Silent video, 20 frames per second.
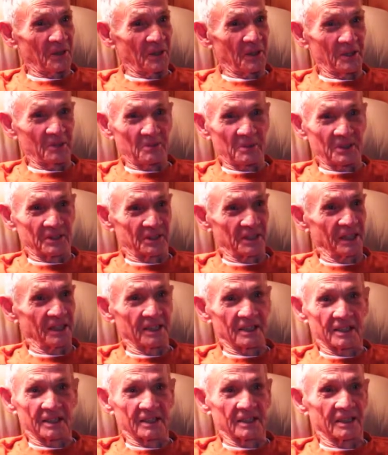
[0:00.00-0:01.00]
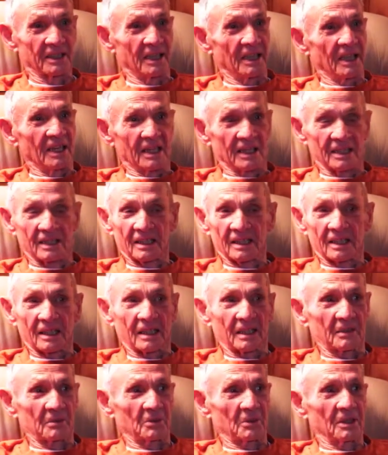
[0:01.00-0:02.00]
rather than me sitting there. And I
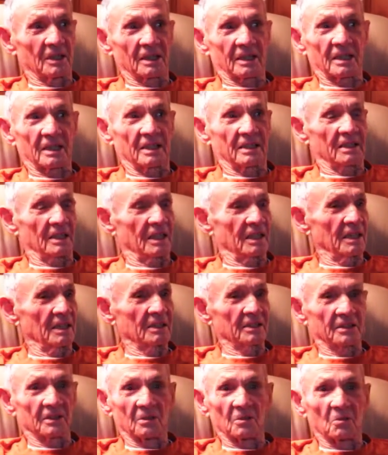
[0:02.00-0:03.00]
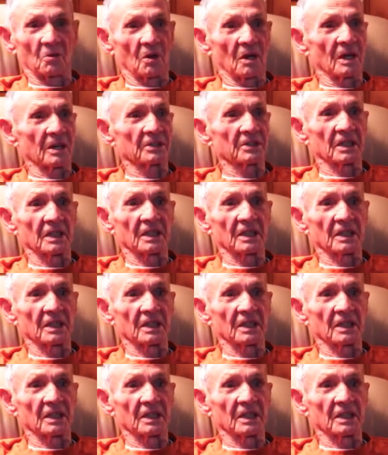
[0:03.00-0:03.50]
got where I can not I just don't watch